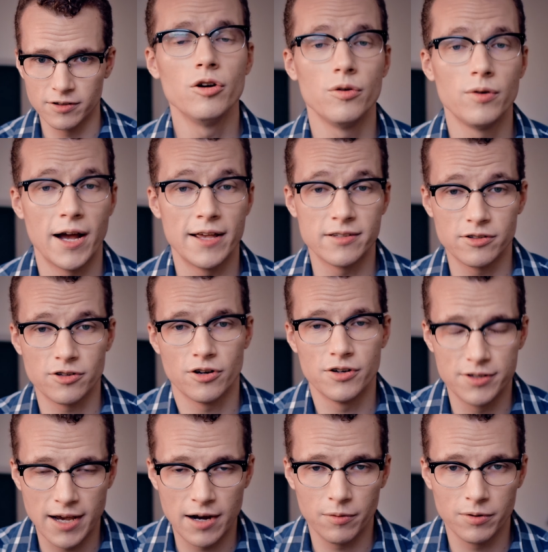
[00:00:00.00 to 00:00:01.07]
who, as it
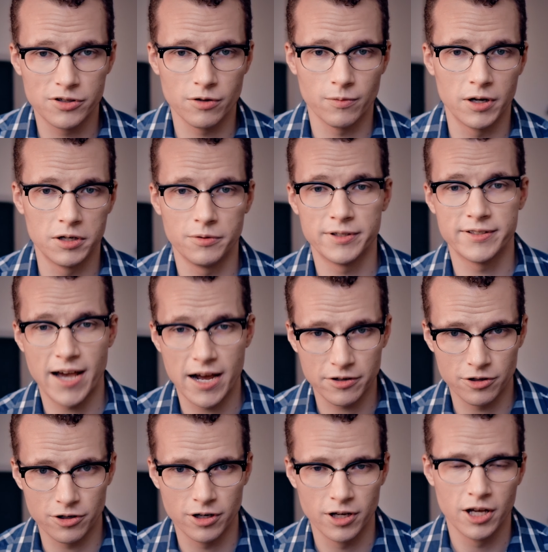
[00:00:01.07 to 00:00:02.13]
turns out, was the one who
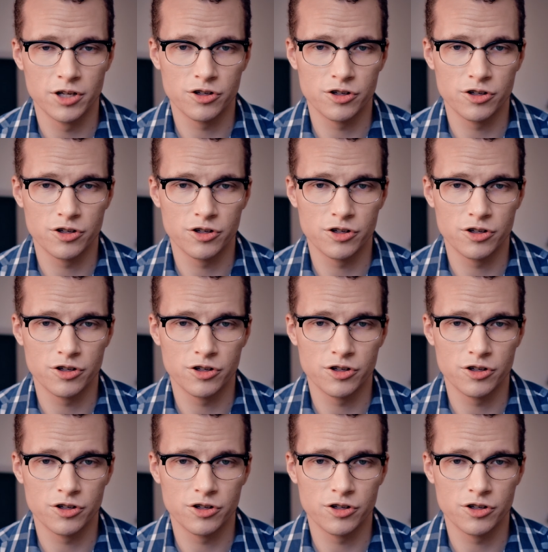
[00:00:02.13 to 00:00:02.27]
attacked her,